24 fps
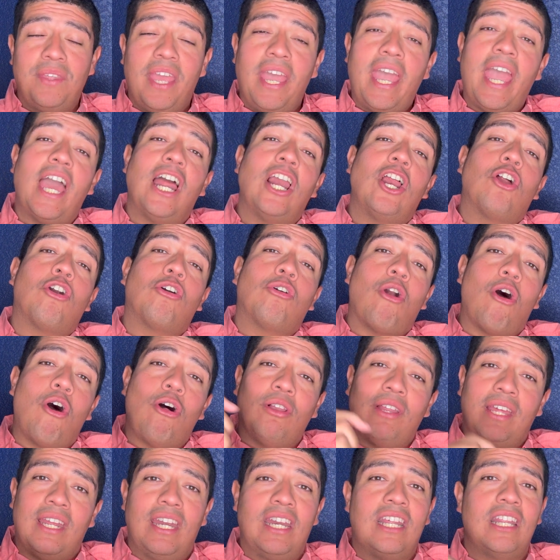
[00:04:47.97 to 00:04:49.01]
and crawl
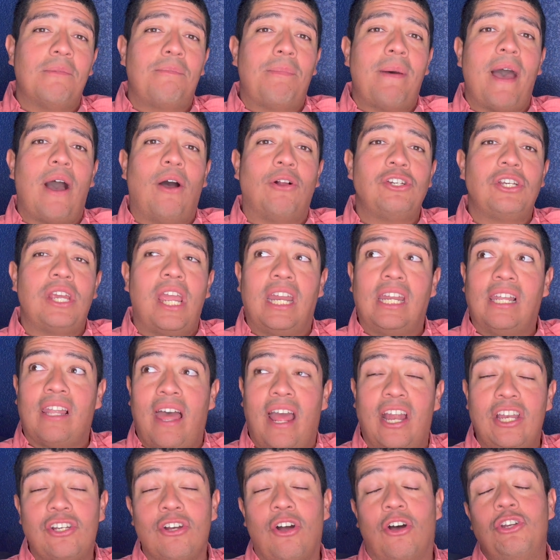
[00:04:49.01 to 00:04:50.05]
into the pouch and
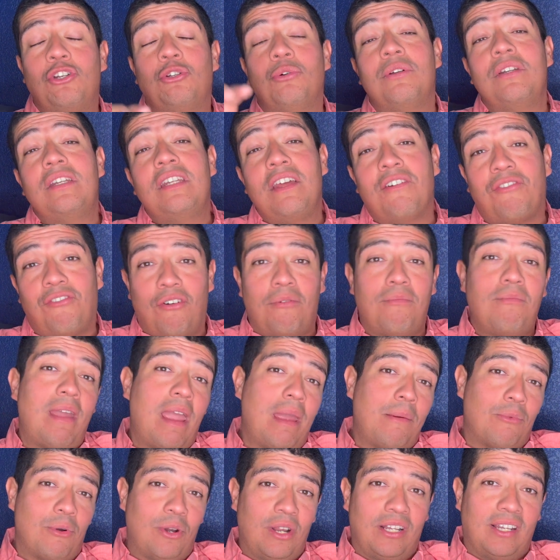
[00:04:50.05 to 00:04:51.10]
latch onto a different
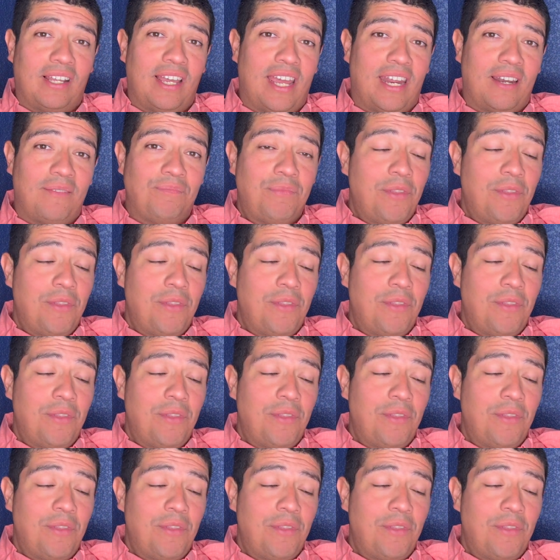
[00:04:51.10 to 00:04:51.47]
mammary gland.